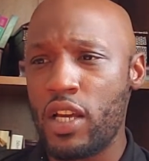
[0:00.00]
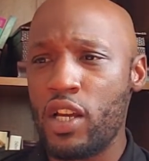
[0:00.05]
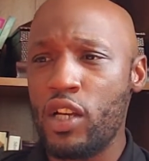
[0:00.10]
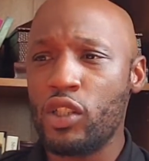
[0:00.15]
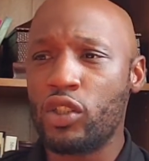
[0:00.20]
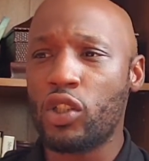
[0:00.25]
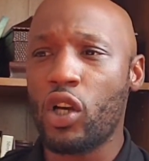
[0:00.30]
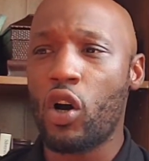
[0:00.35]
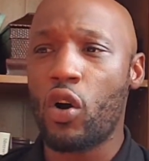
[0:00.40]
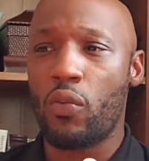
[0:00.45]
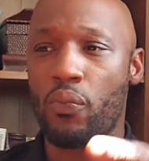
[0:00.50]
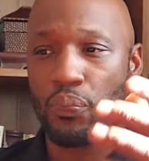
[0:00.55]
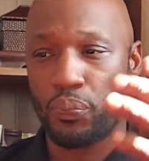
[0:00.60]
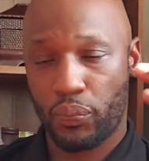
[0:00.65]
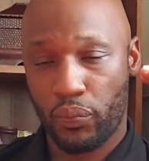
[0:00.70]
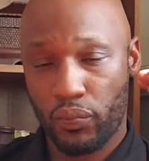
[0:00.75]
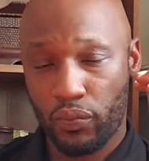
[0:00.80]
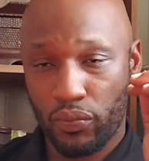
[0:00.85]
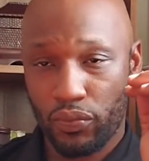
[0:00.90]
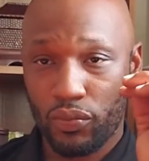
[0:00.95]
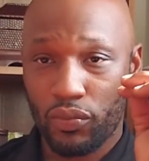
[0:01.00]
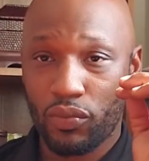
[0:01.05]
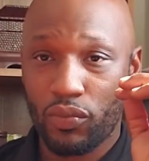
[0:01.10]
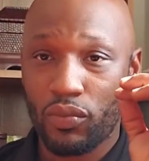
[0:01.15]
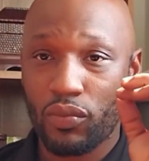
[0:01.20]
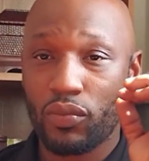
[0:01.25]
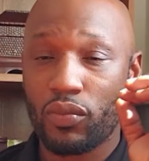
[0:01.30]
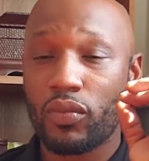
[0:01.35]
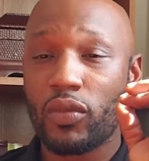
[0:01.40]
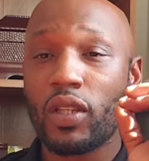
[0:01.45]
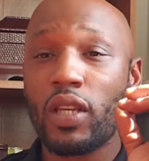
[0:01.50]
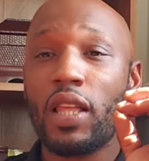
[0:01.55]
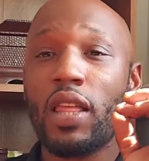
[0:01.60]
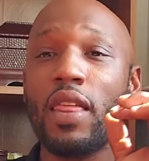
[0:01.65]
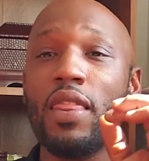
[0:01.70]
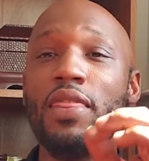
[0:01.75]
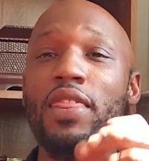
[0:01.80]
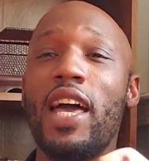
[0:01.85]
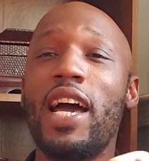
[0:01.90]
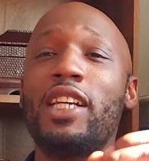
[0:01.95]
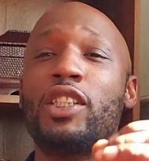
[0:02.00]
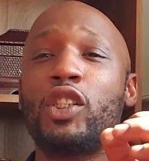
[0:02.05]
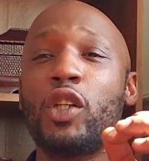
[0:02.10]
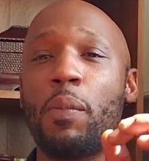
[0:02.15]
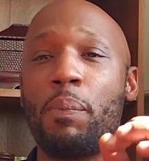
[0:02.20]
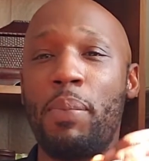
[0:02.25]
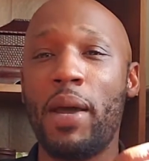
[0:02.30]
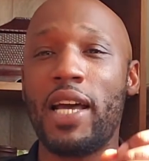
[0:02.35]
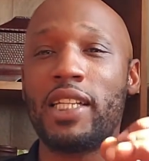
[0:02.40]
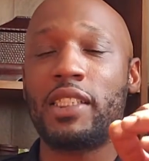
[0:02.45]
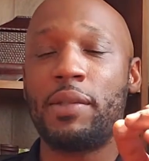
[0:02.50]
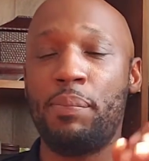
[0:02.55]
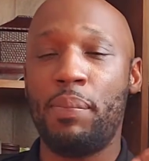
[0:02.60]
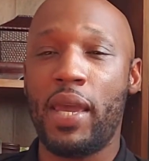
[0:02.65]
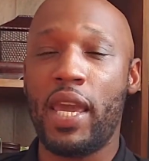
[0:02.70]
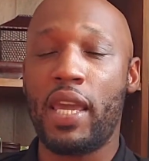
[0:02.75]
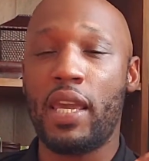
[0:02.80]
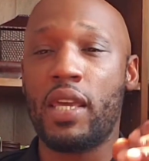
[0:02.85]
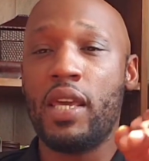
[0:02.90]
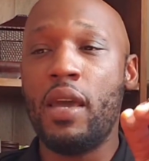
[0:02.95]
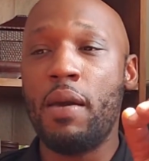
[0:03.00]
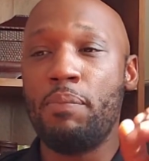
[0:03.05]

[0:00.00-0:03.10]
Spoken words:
So that's your best bet.